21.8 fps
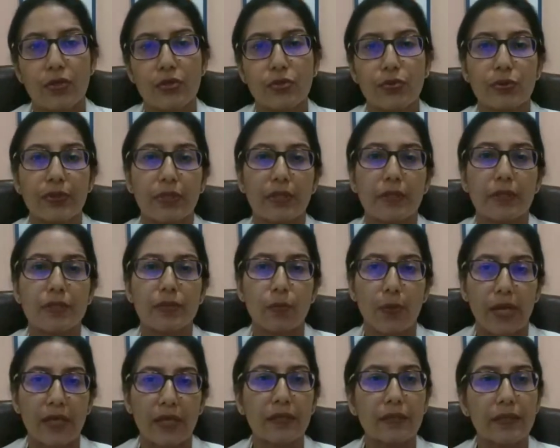So there is
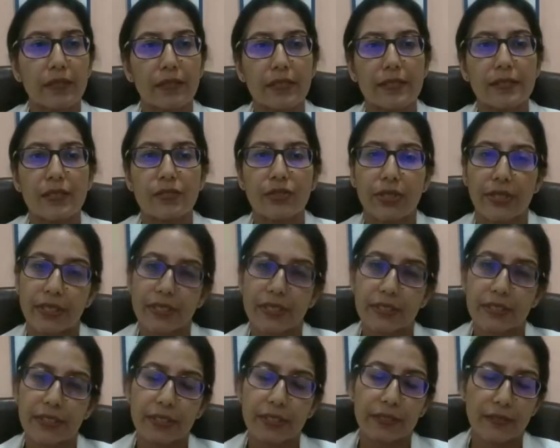a
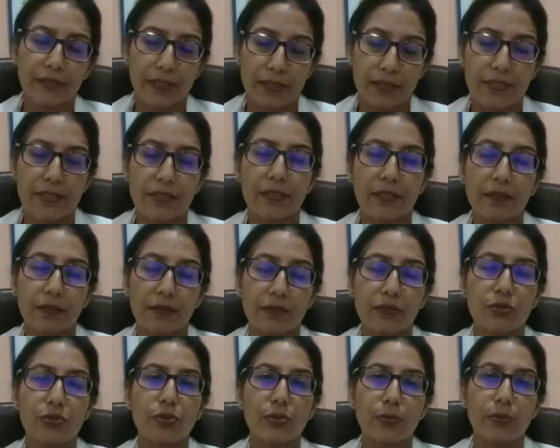genetic tendency
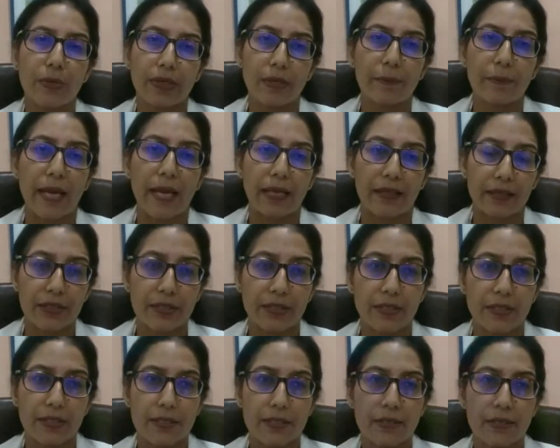to develop
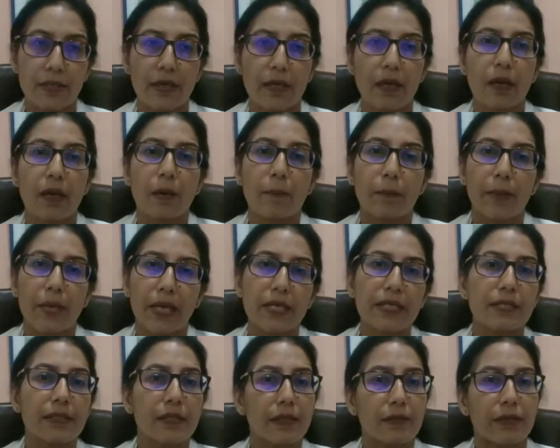allergies,
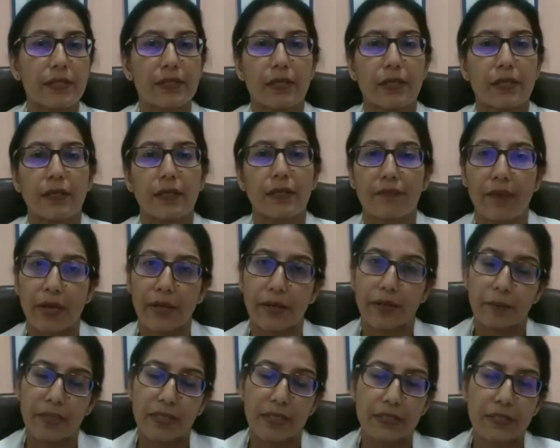plus there is an
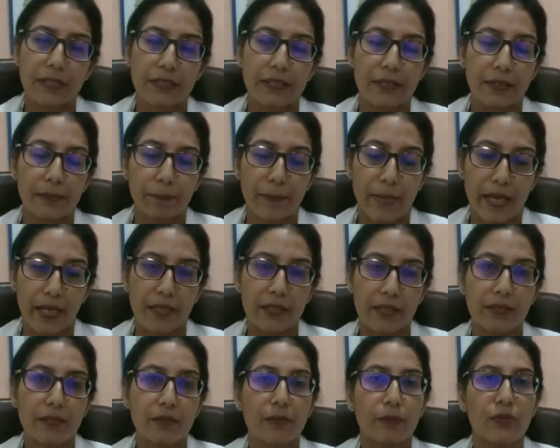environmental
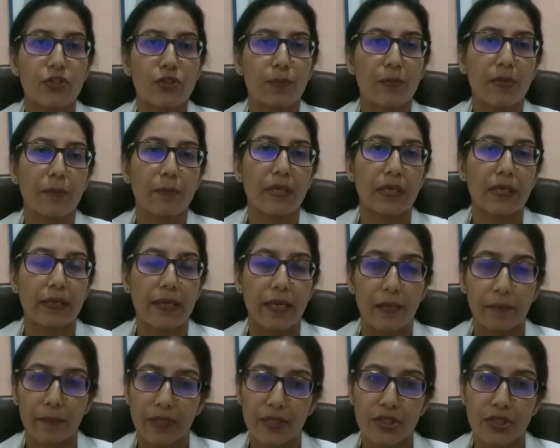impact, which may be
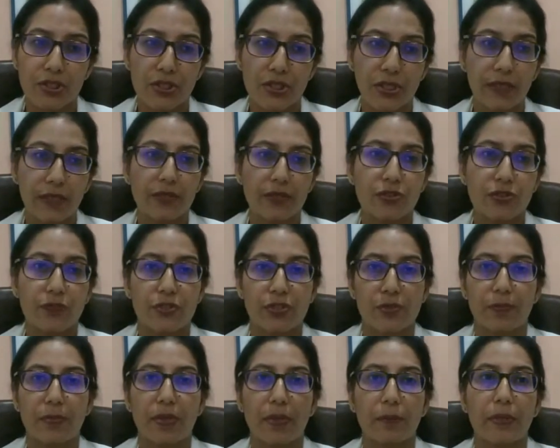climate change,
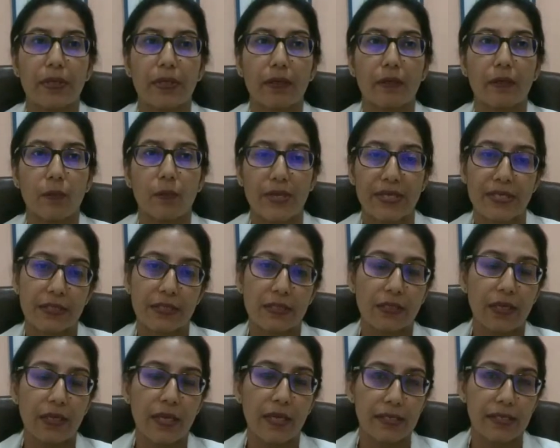which may be
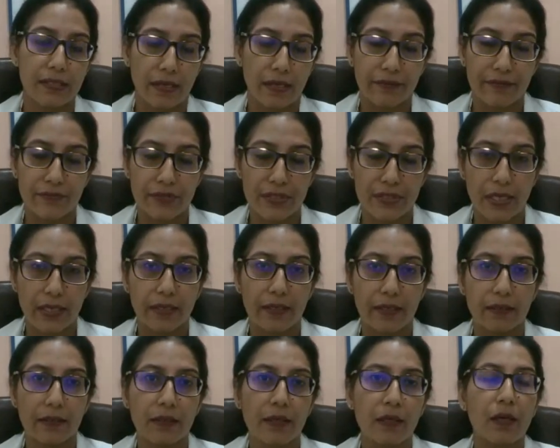westernized
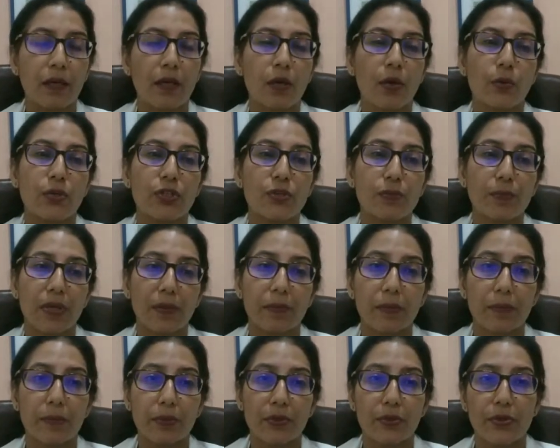lifestyle, which may
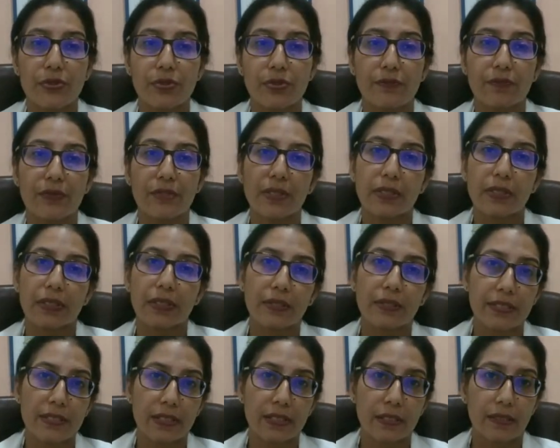be because of the
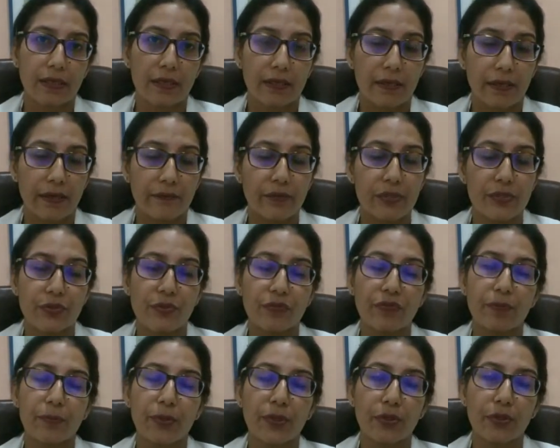increasing levels
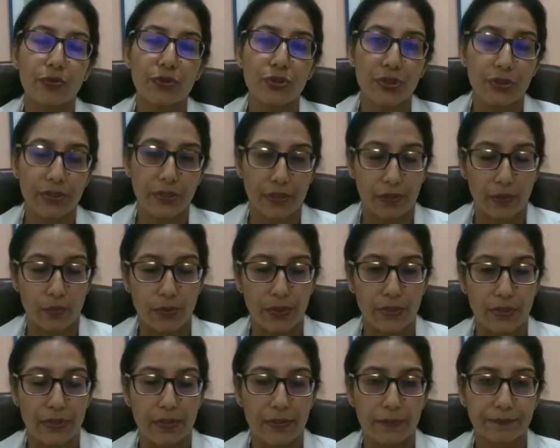of pollution in the
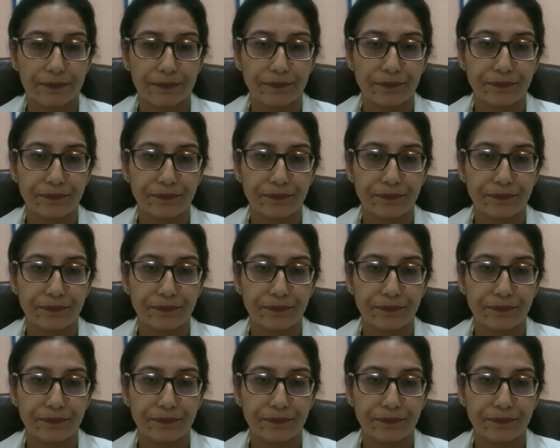world.